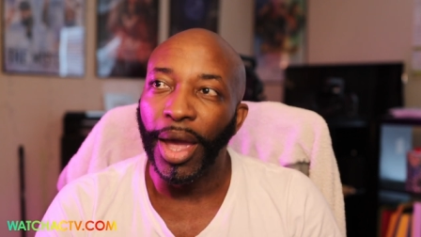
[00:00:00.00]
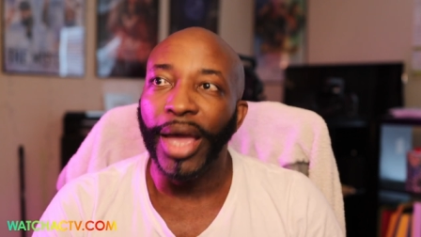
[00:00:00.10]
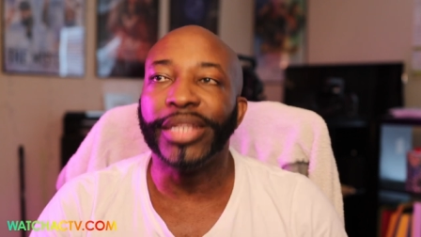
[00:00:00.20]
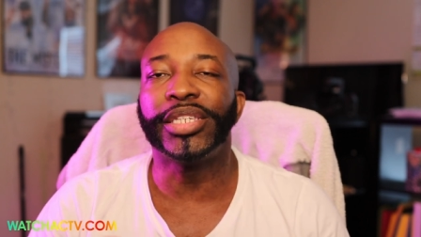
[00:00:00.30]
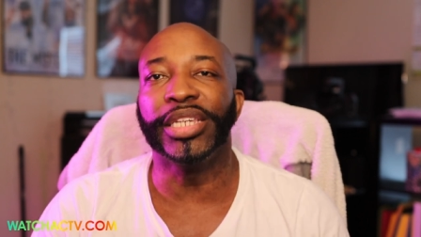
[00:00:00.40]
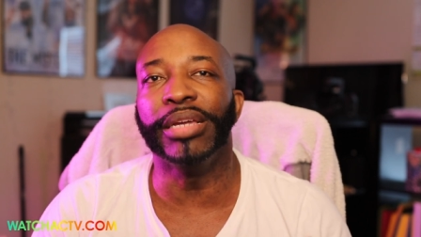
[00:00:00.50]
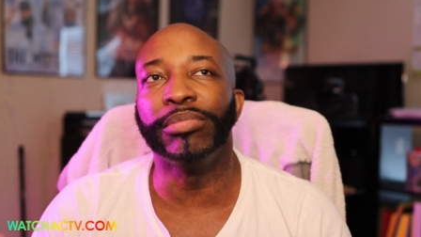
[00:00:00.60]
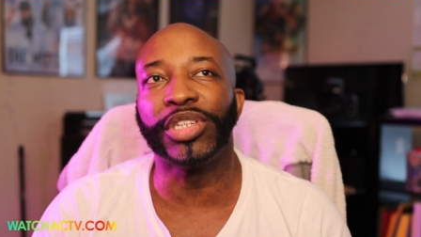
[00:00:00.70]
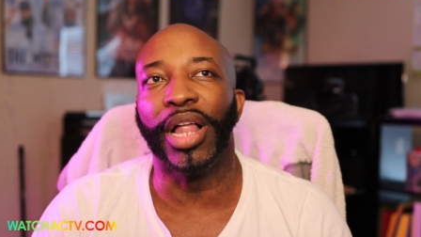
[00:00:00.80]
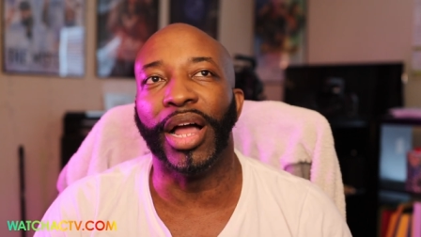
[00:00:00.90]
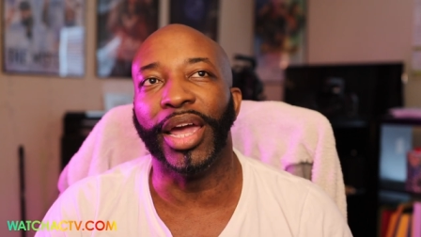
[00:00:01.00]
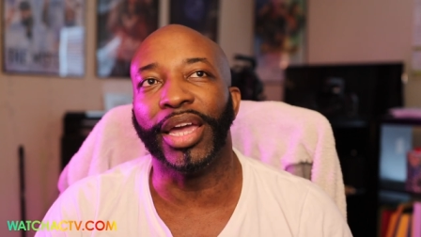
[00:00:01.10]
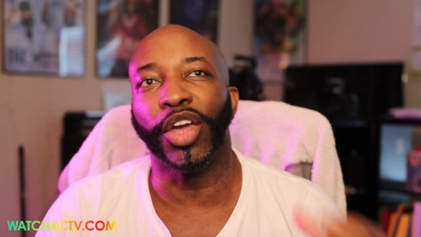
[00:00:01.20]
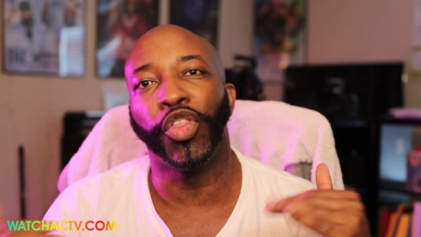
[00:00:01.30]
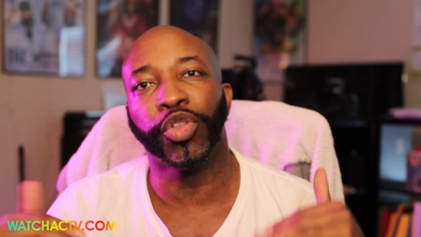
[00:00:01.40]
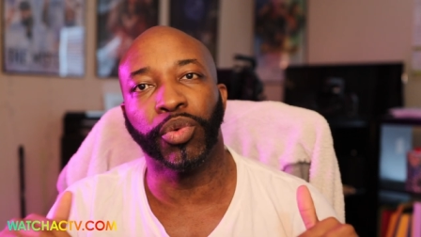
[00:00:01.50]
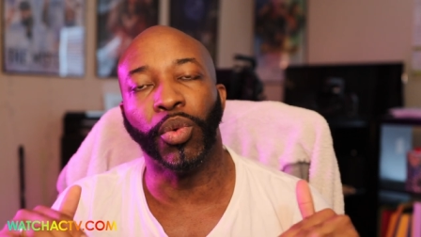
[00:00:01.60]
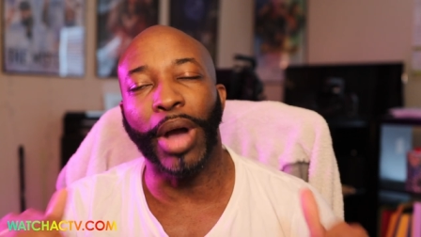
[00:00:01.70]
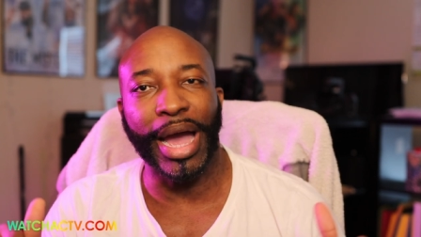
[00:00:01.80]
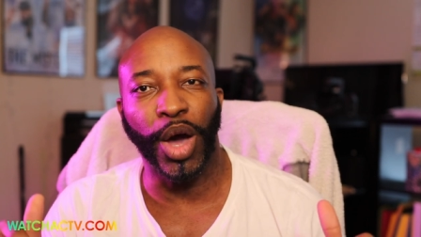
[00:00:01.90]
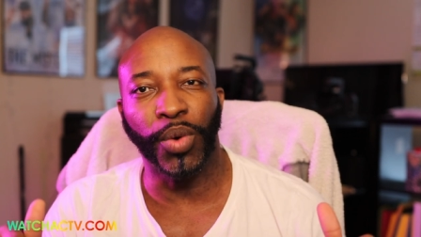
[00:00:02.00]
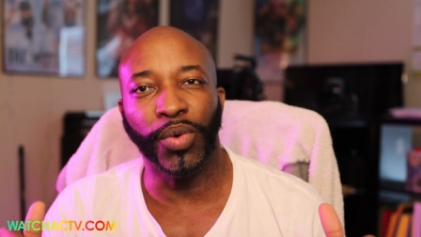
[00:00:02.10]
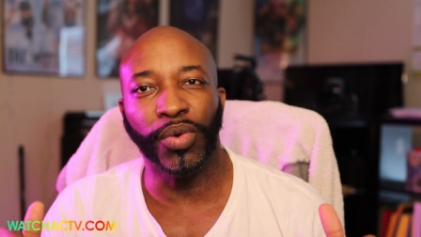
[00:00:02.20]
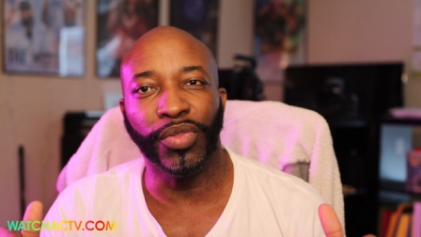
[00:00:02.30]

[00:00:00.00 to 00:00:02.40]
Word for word: it seems like throughout